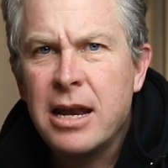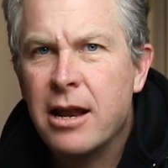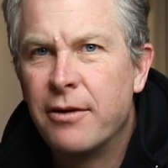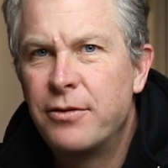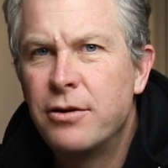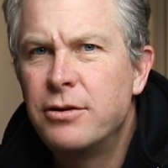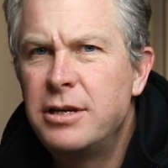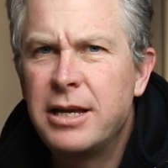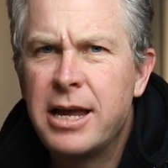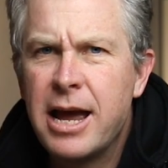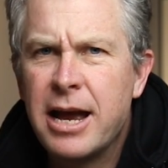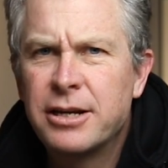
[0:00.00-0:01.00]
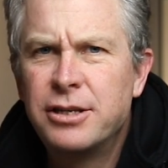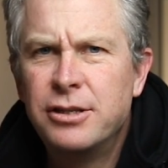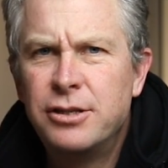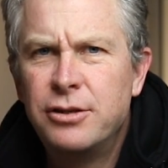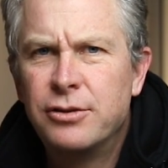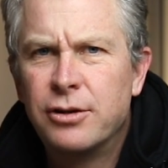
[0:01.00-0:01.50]
Now, if you're a TK
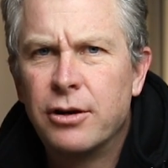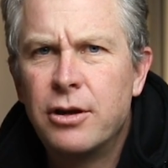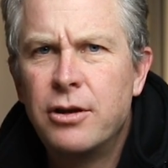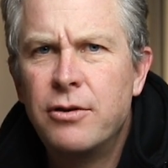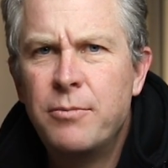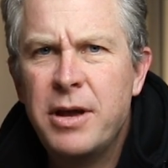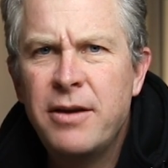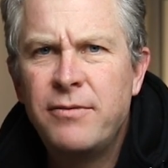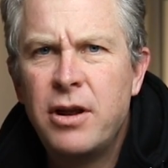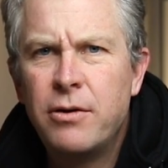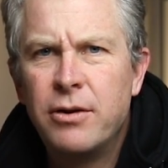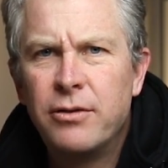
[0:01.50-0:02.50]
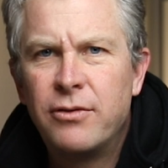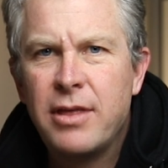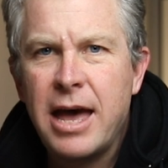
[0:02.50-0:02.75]
Actions user, you may have noticed